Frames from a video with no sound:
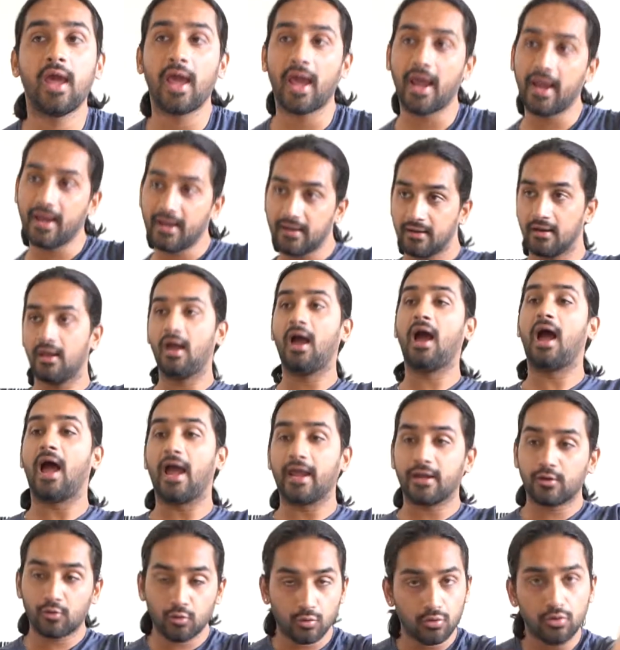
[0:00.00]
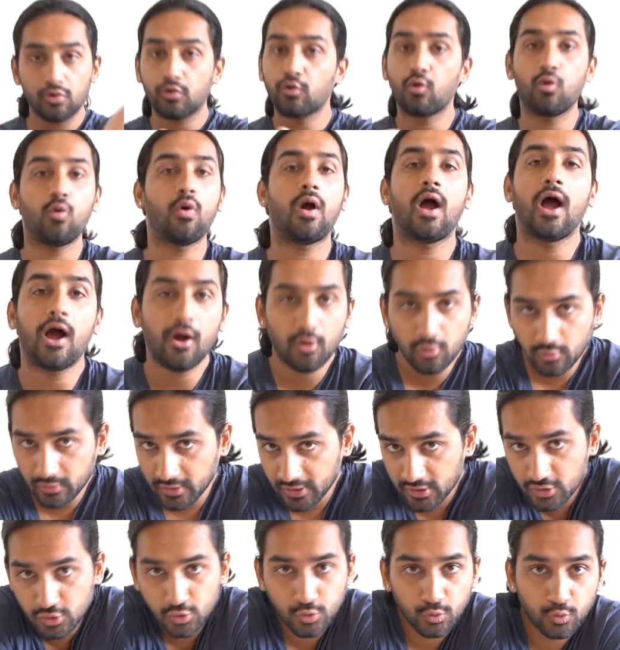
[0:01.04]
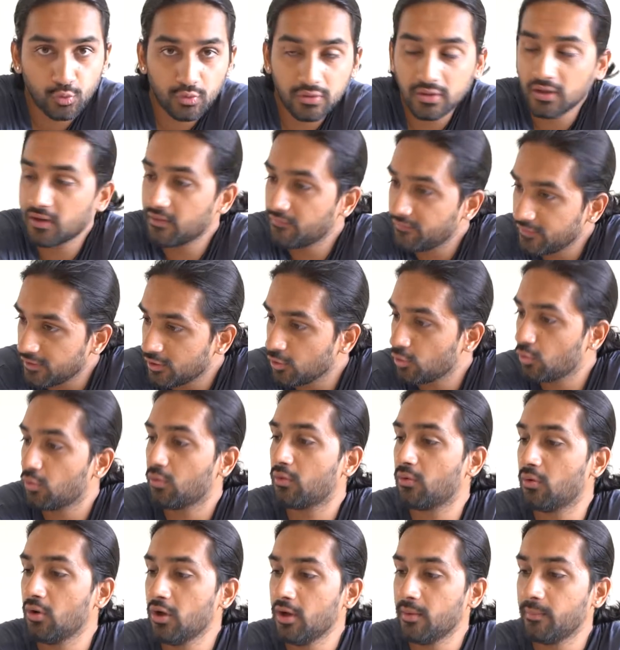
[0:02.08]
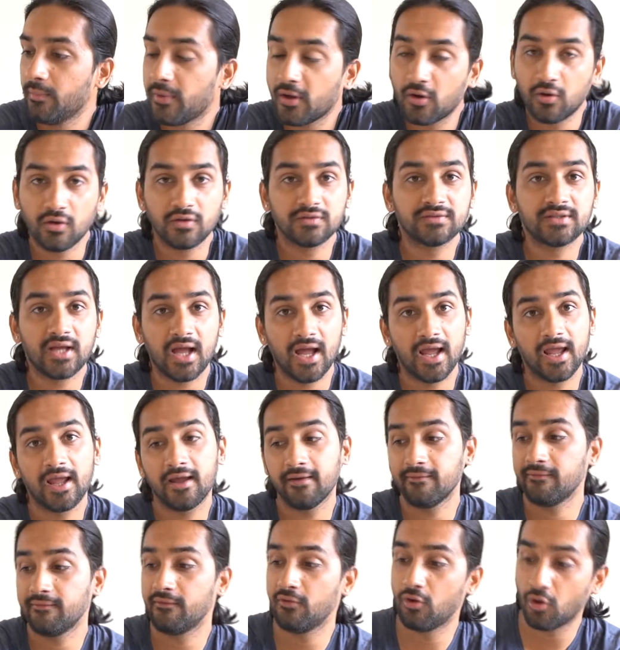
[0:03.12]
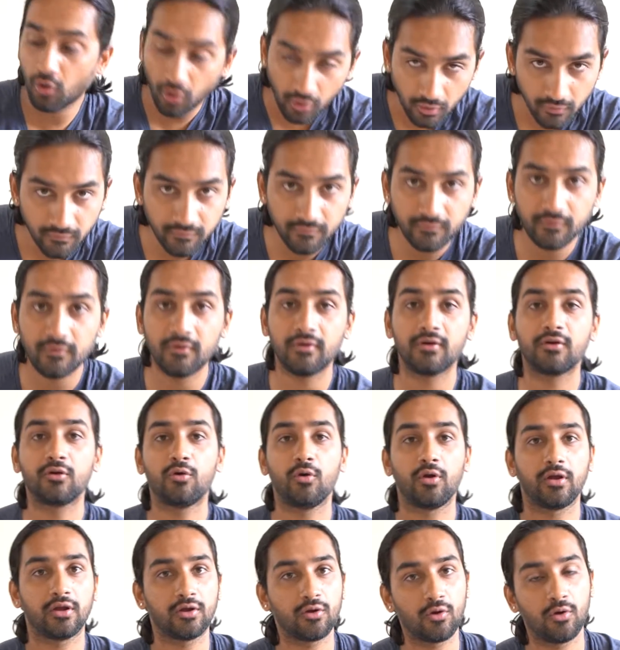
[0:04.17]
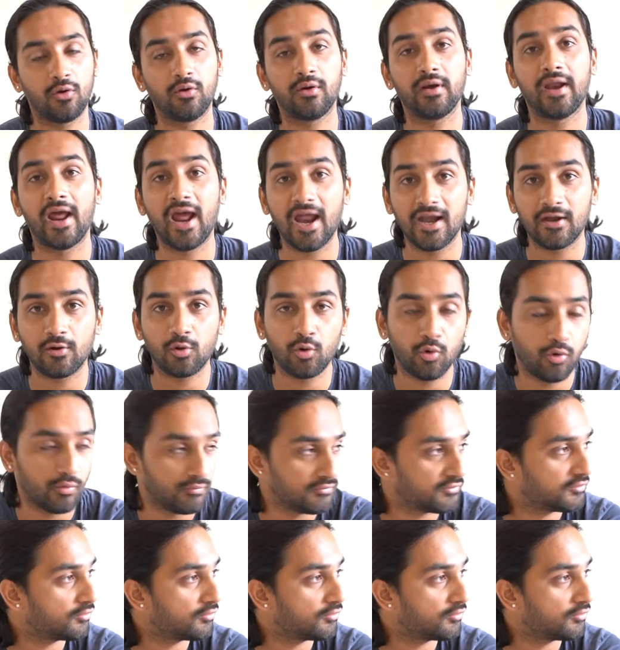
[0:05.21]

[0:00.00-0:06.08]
and I couldn't go out and shoot a video because I have a lot of work going on at home.